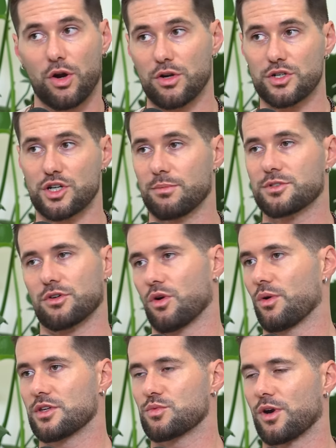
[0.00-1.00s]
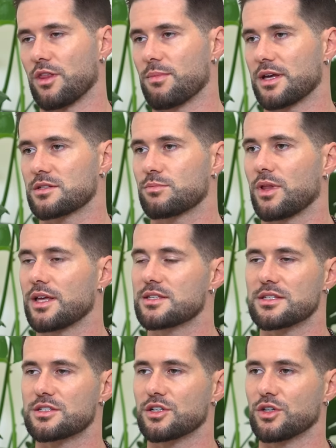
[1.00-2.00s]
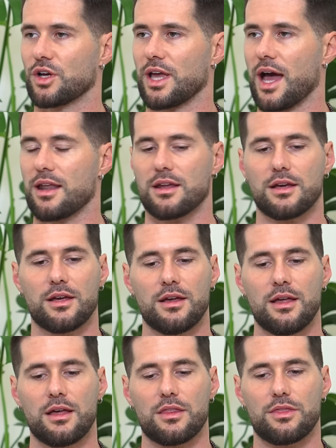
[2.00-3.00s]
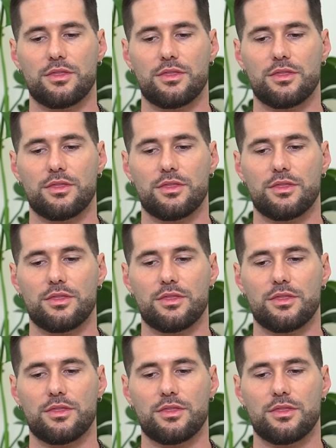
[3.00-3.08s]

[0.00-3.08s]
partnerships are always one of the best places to look at. Mm-hmm.